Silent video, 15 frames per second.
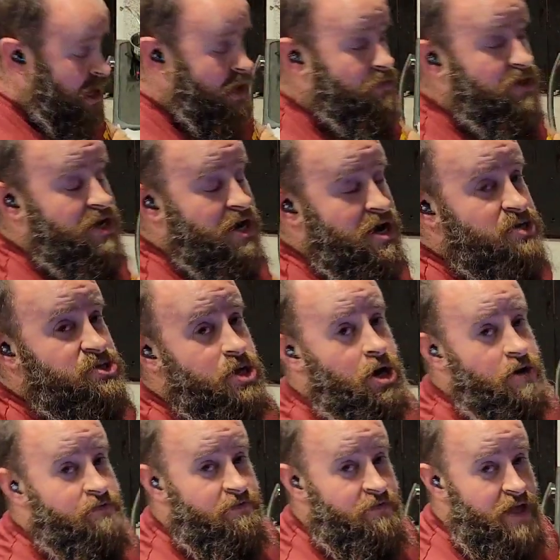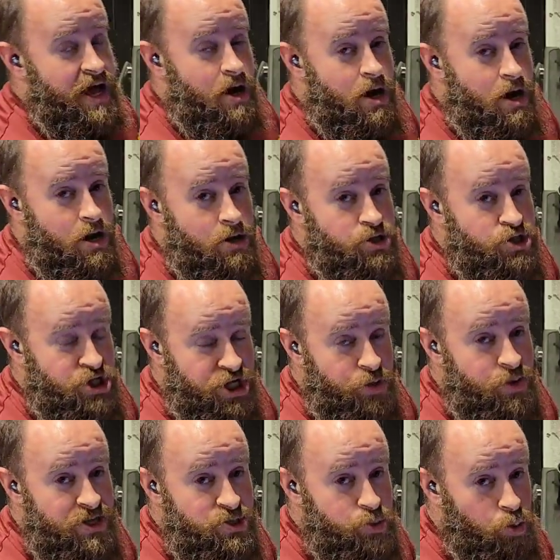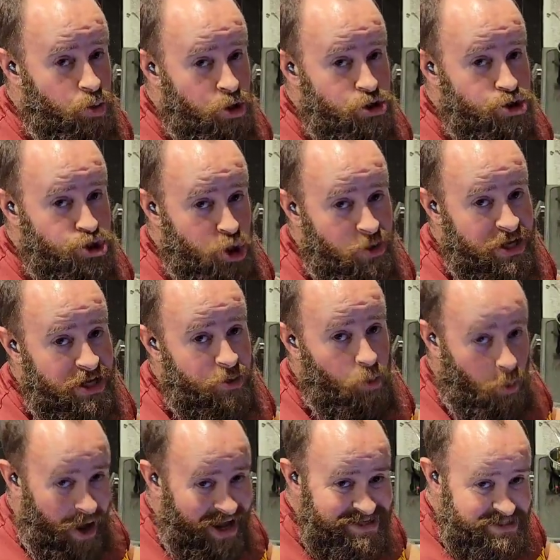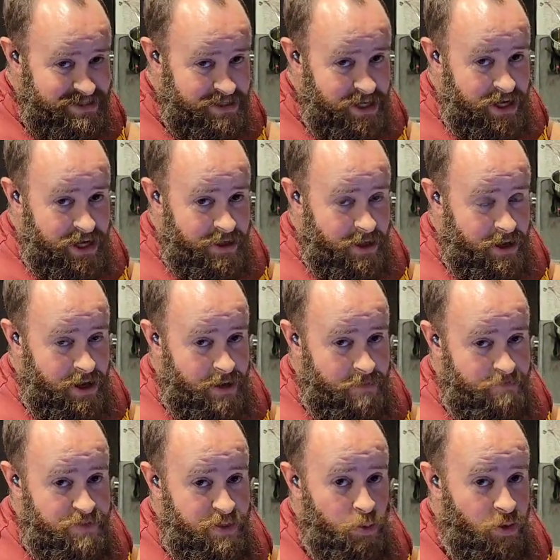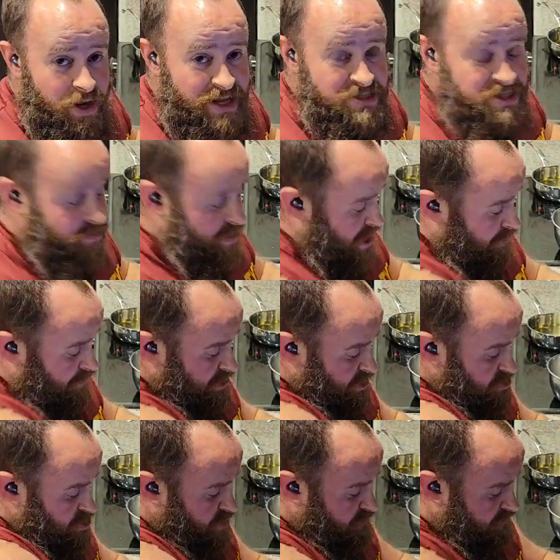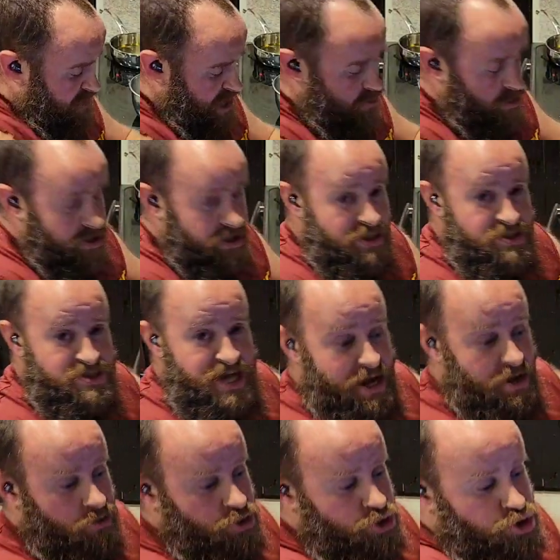And because our chicken wings weren't soaking wet, what ends up happening is our flour is now